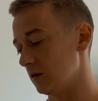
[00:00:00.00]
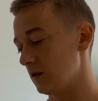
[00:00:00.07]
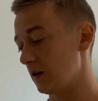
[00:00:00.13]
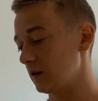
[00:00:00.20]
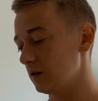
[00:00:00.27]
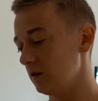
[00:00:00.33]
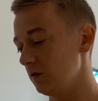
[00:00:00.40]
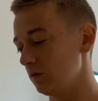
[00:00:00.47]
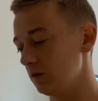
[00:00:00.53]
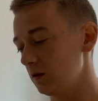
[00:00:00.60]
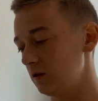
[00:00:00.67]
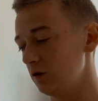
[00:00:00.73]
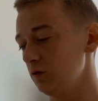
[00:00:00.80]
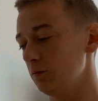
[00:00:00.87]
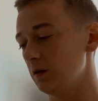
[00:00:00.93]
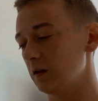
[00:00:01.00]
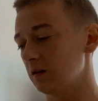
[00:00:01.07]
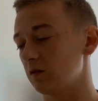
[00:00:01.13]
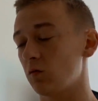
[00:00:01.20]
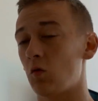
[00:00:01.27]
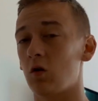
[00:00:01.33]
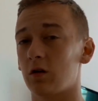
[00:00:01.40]
is actually only two
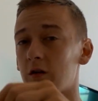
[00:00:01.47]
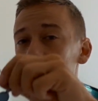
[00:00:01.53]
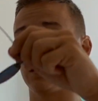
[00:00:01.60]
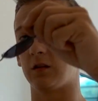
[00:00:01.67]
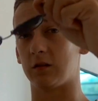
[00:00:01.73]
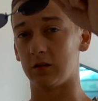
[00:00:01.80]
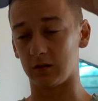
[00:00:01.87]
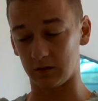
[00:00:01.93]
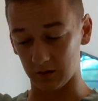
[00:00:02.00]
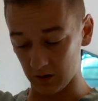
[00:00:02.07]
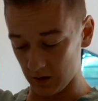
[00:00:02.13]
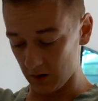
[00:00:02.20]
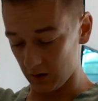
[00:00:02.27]
minutes walking distance.